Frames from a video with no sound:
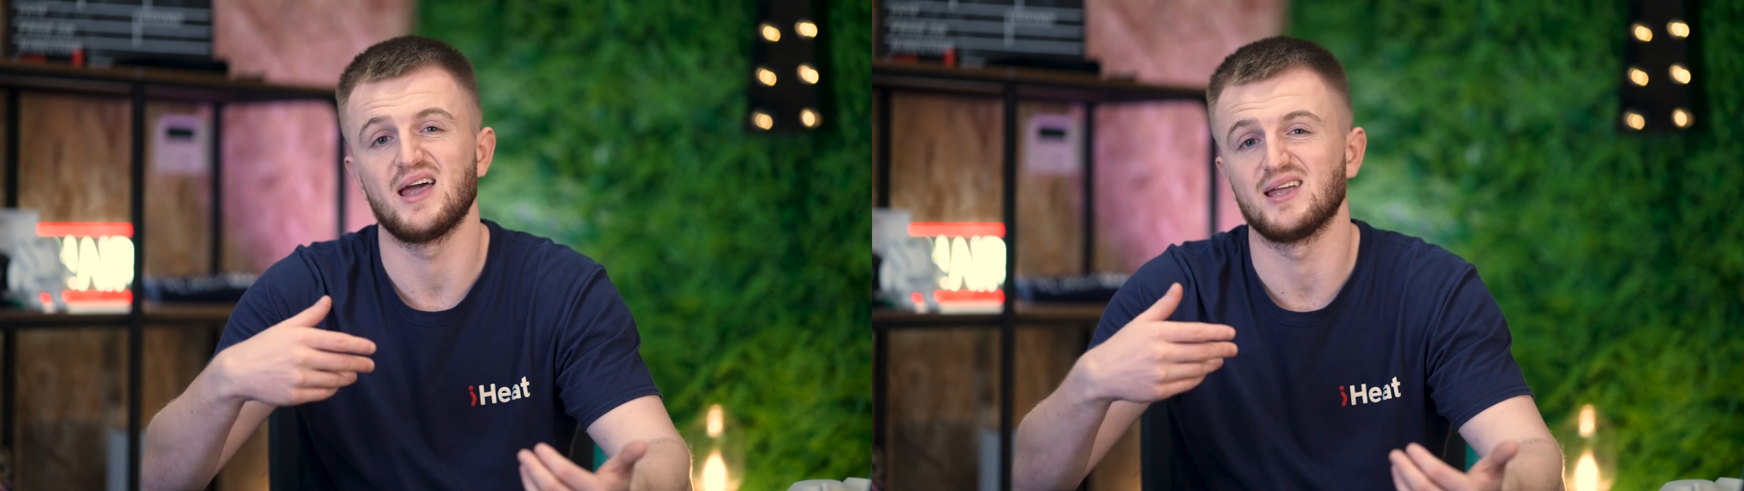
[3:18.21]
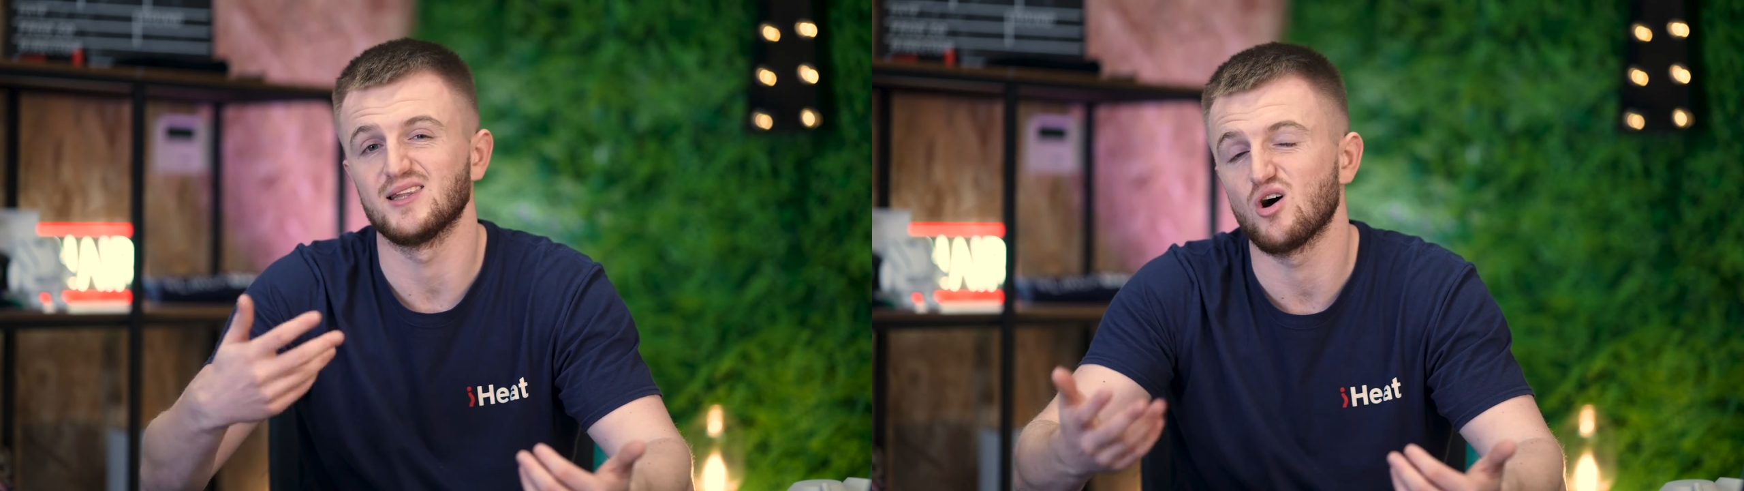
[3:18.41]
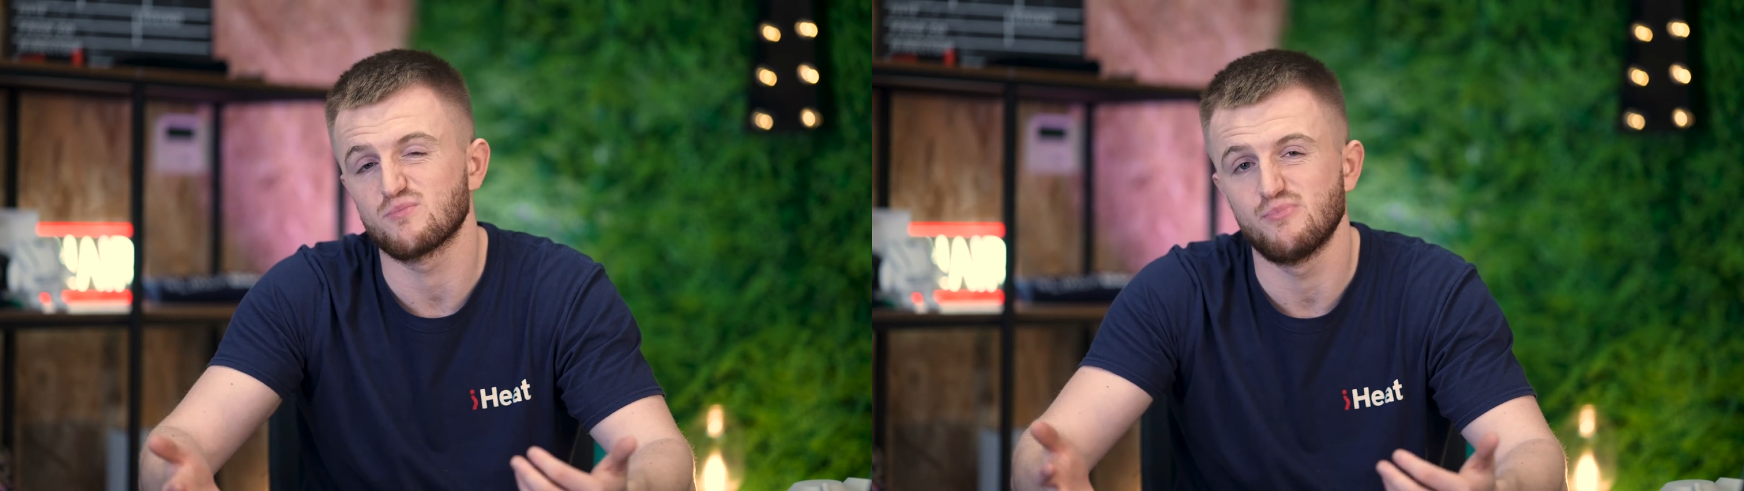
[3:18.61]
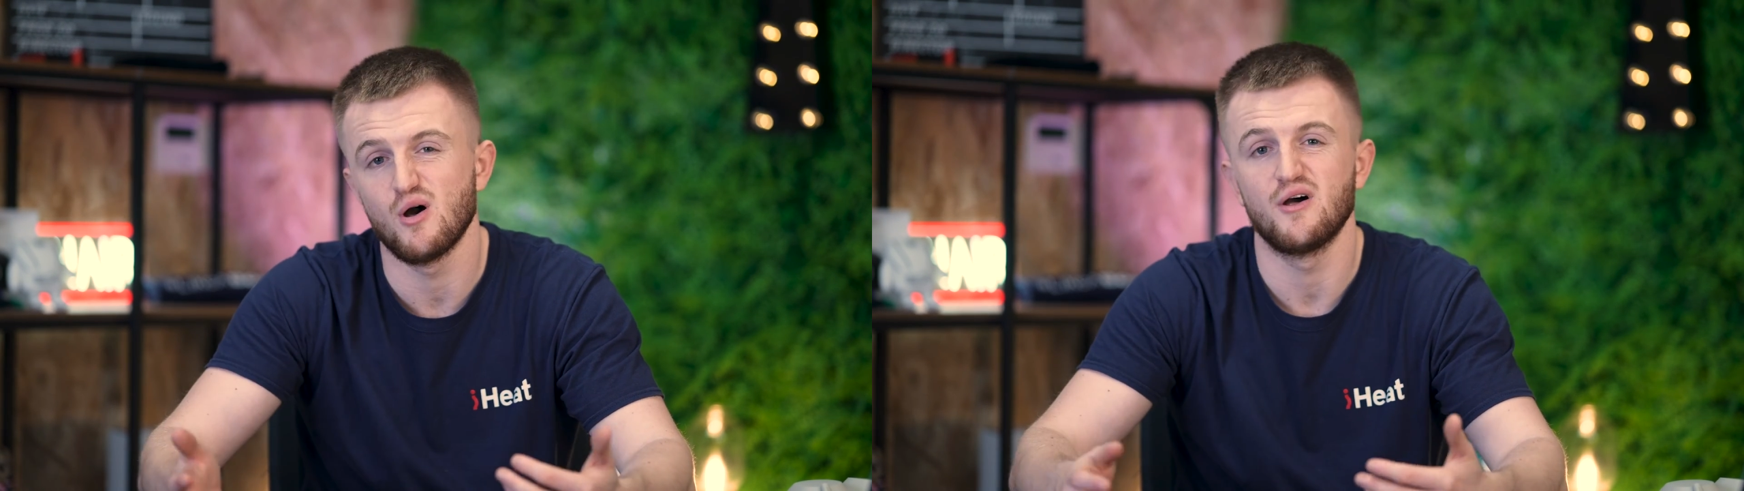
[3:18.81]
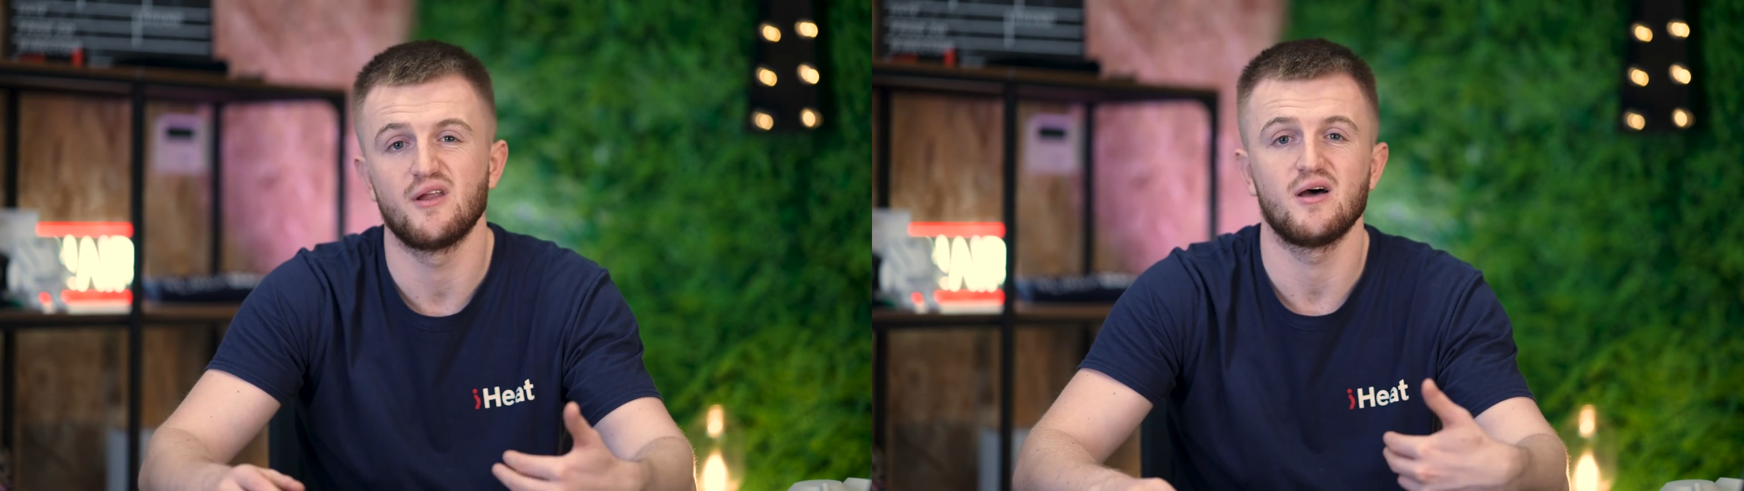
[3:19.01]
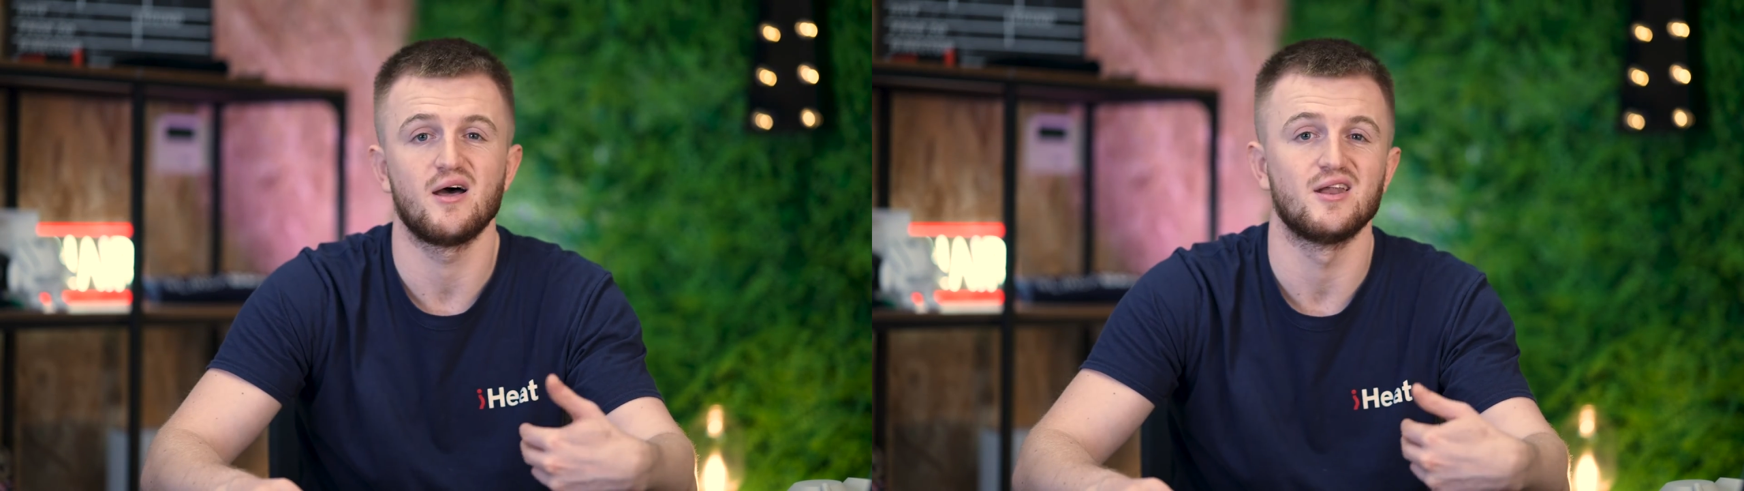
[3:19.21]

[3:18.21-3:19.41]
a log burner,